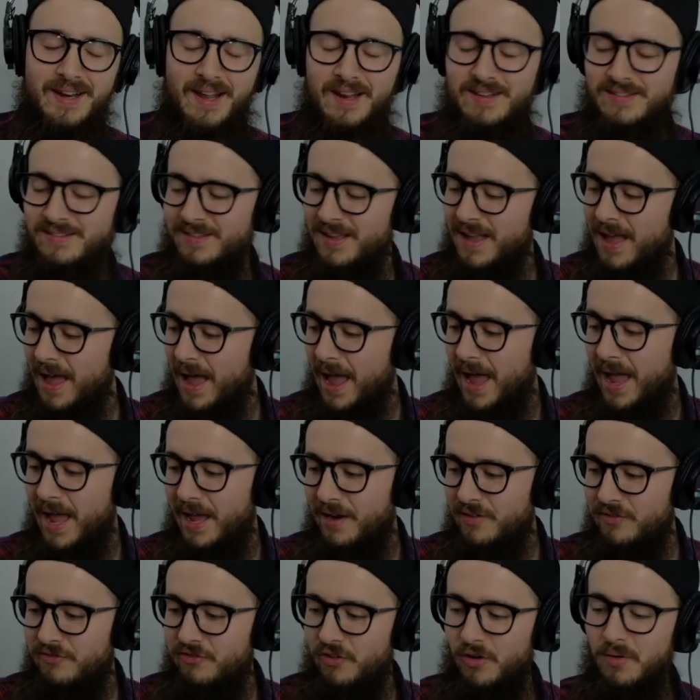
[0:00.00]
nice.
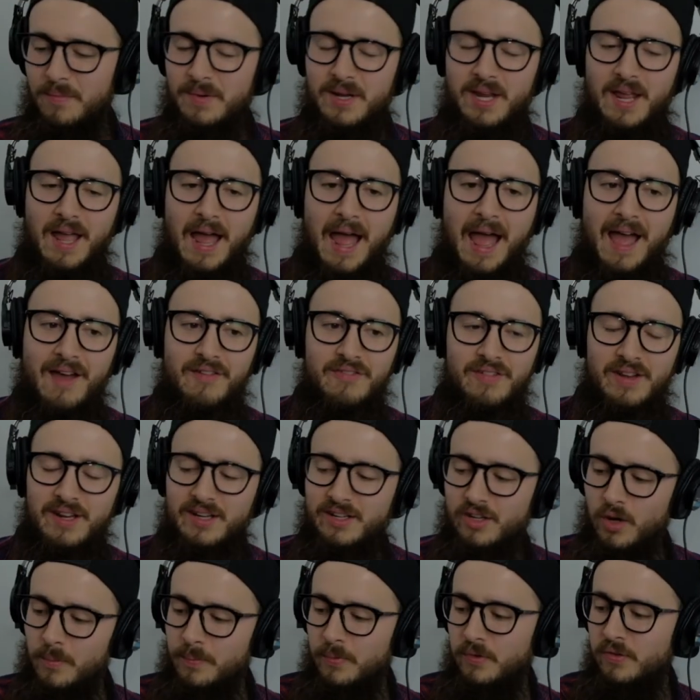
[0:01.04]
And for me,
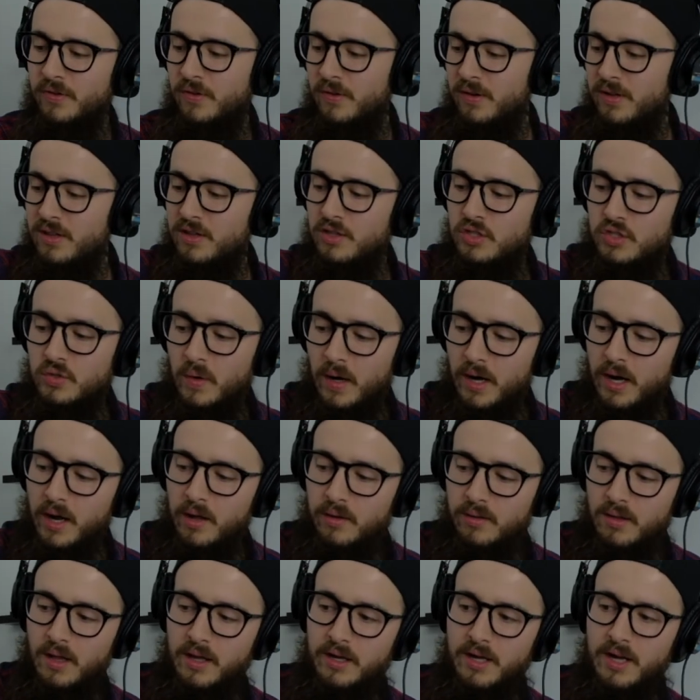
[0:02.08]
having the opportunity to try
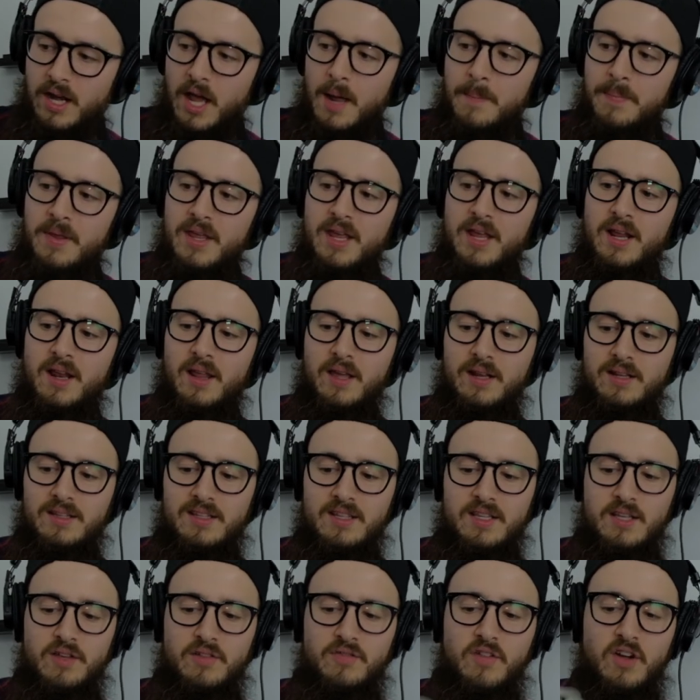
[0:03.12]
out like an IPA like
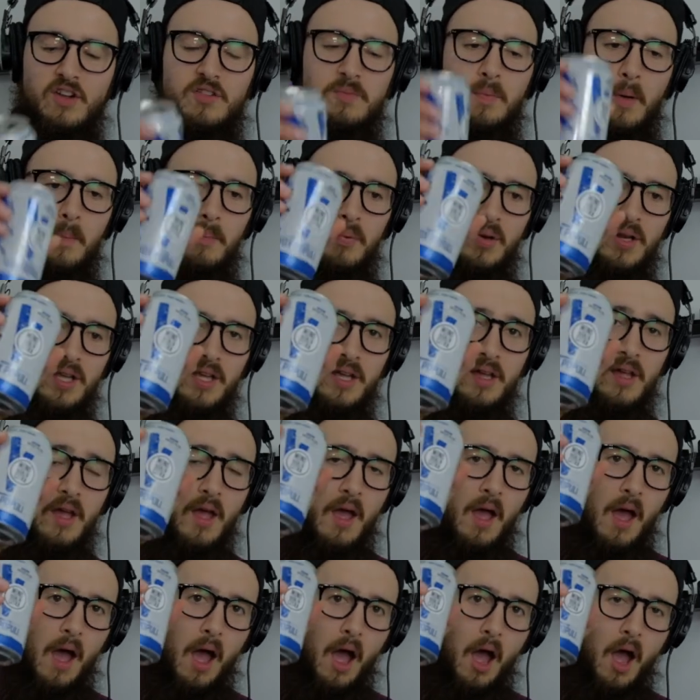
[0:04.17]
the Vox Populi
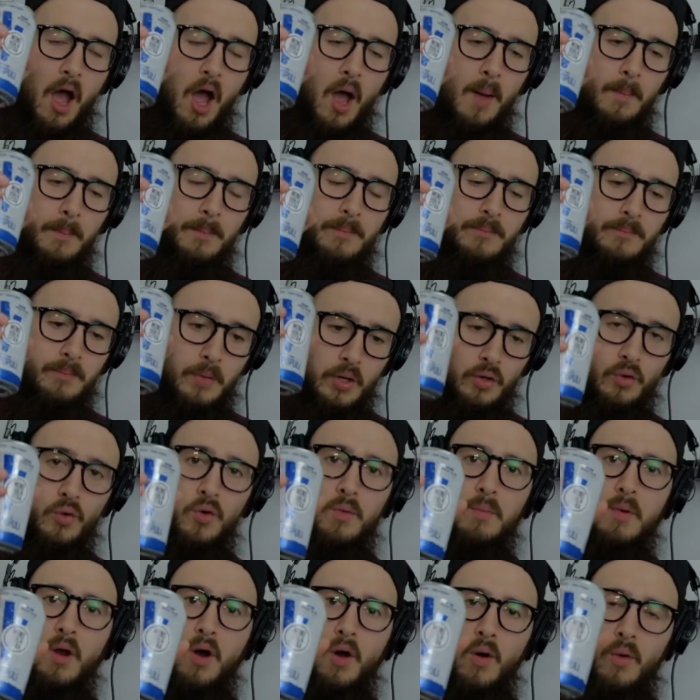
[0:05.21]
Mono
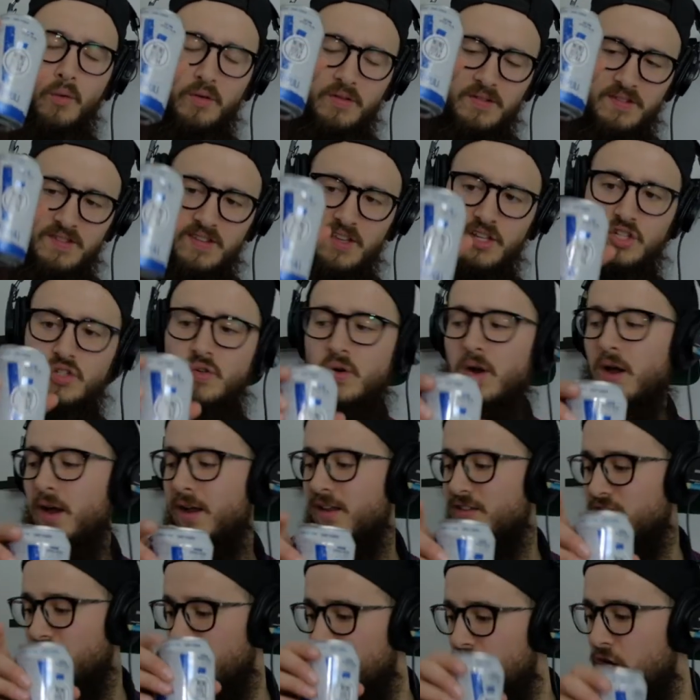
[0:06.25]
Blanc Citra
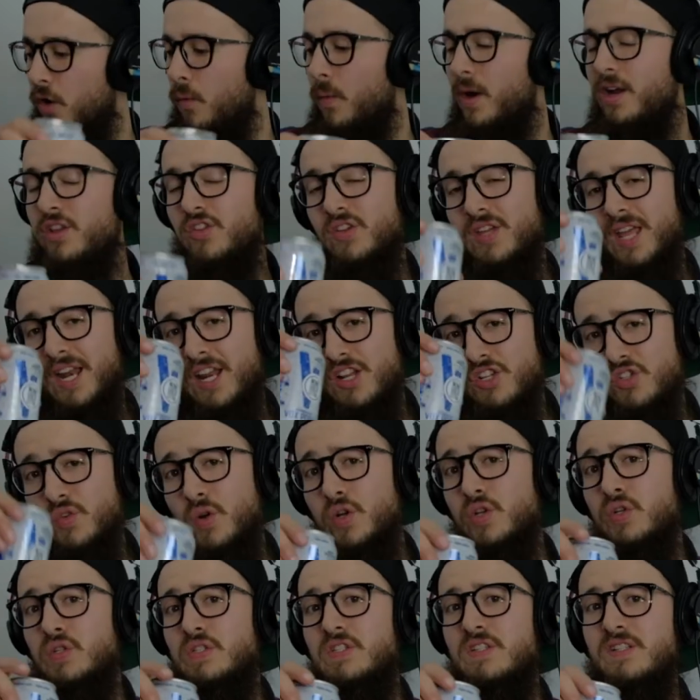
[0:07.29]
is a good way to get
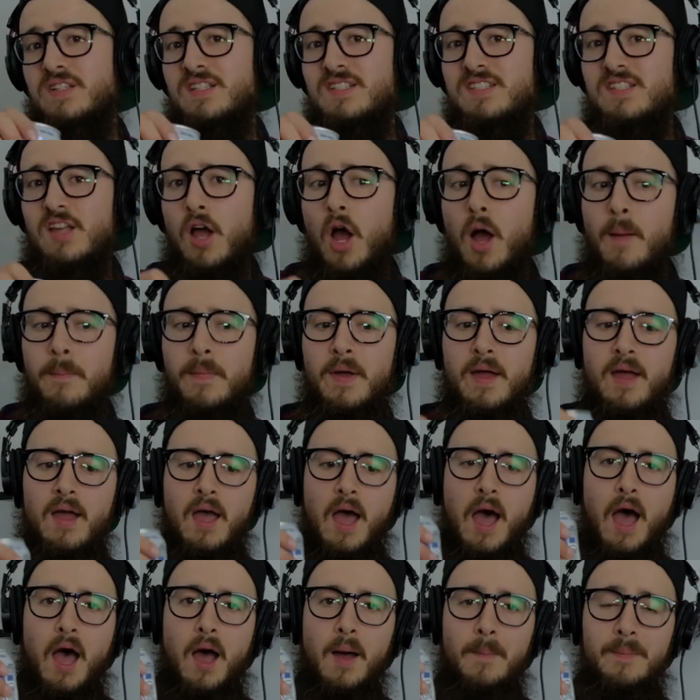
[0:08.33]
introduced to this hop
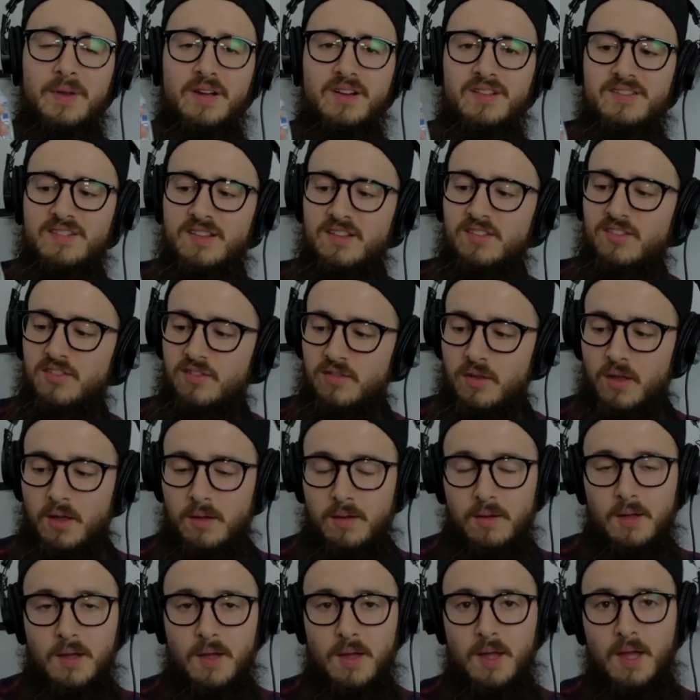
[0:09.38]
because it's
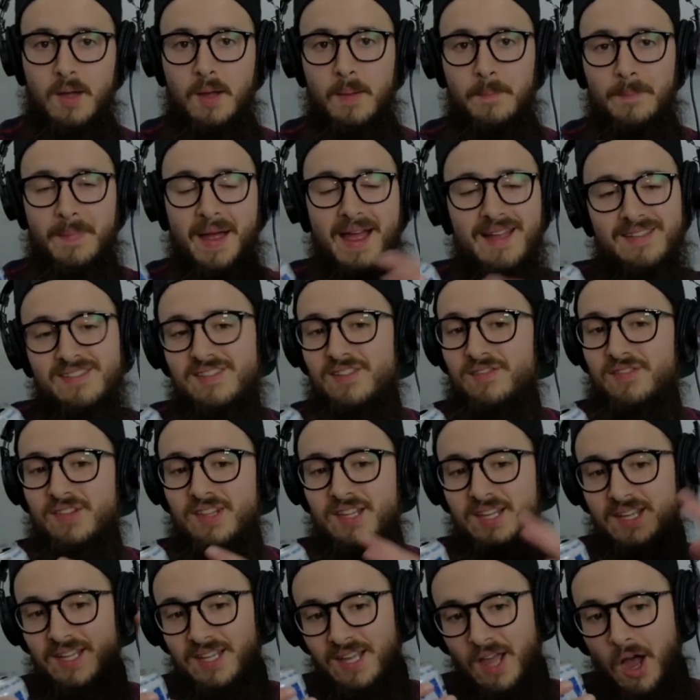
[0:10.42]

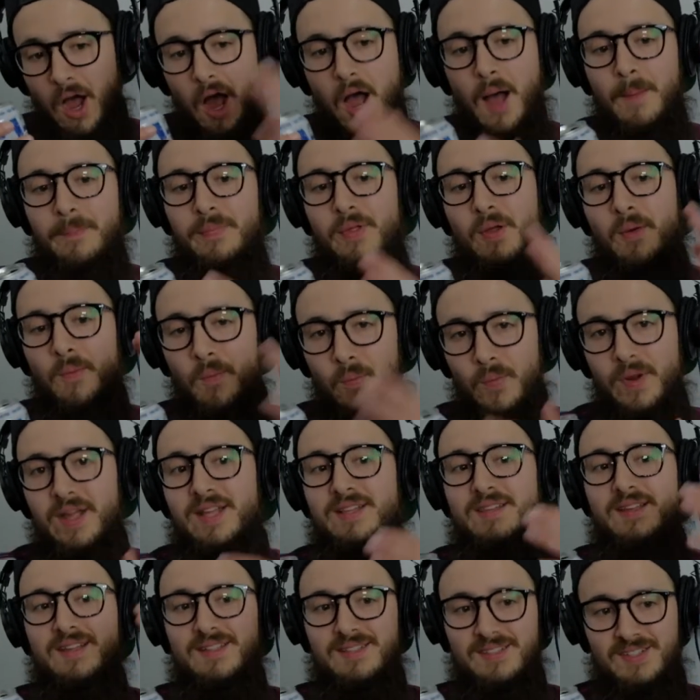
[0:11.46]
massively hot
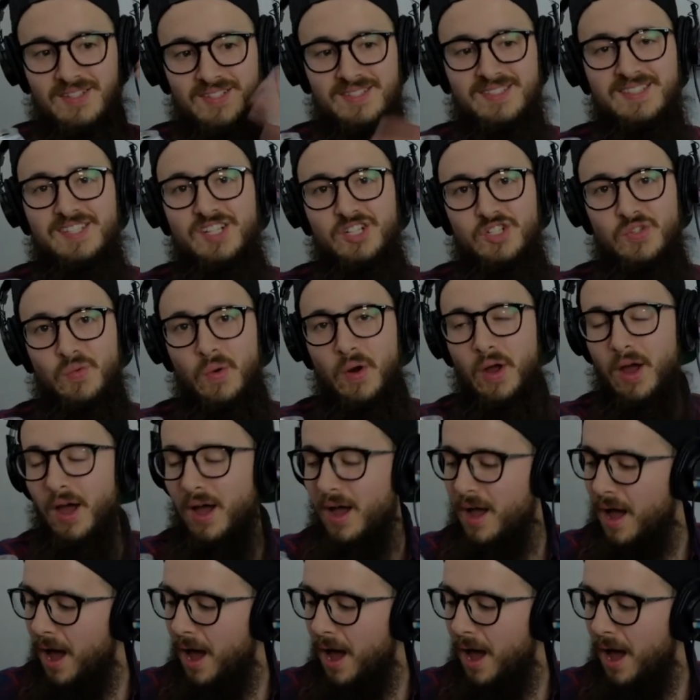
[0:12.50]
with the Citra,